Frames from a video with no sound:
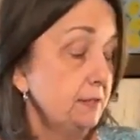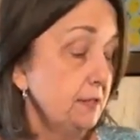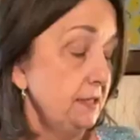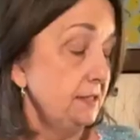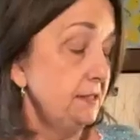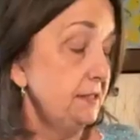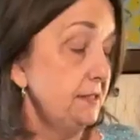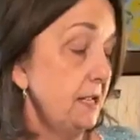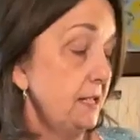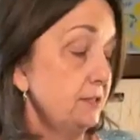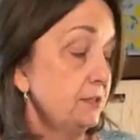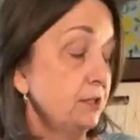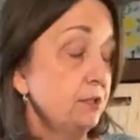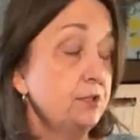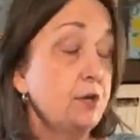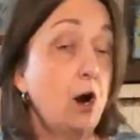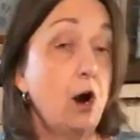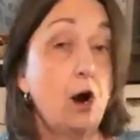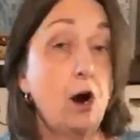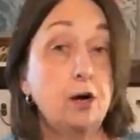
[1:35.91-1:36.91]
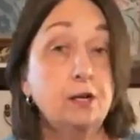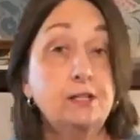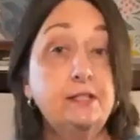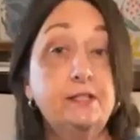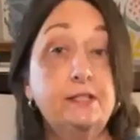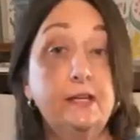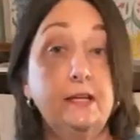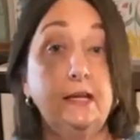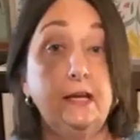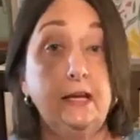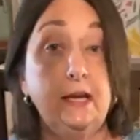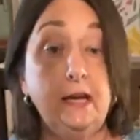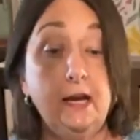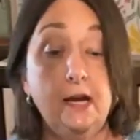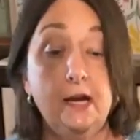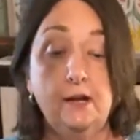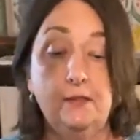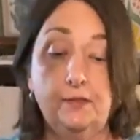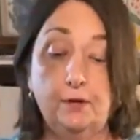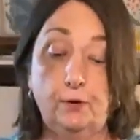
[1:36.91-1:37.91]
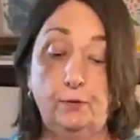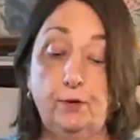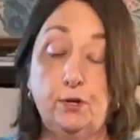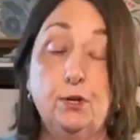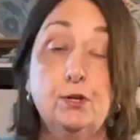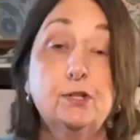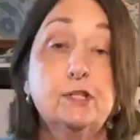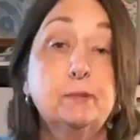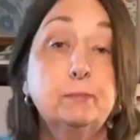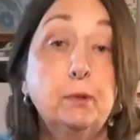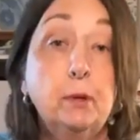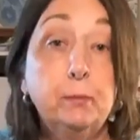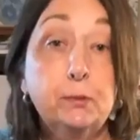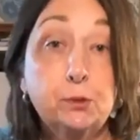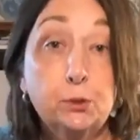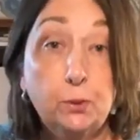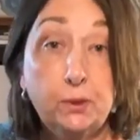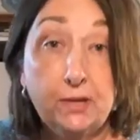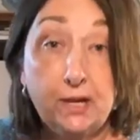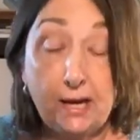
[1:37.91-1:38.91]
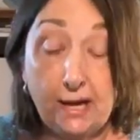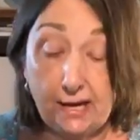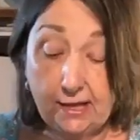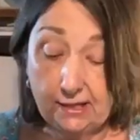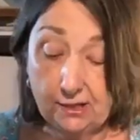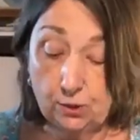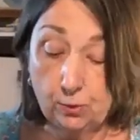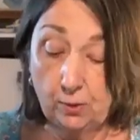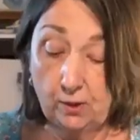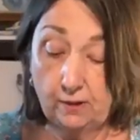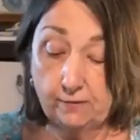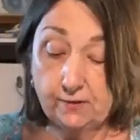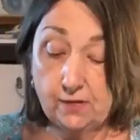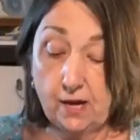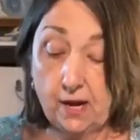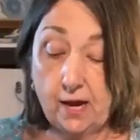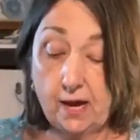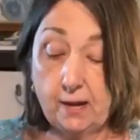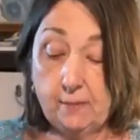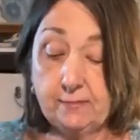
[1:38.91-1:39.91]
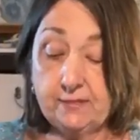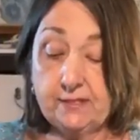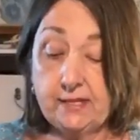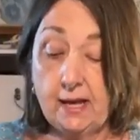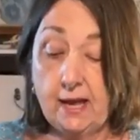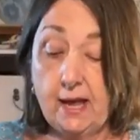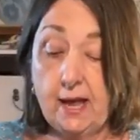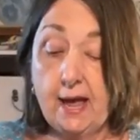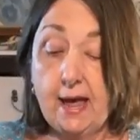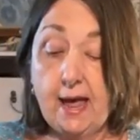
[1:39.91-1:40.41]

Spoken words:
These stencils are sticky. They're reusable between 8 and 12 times.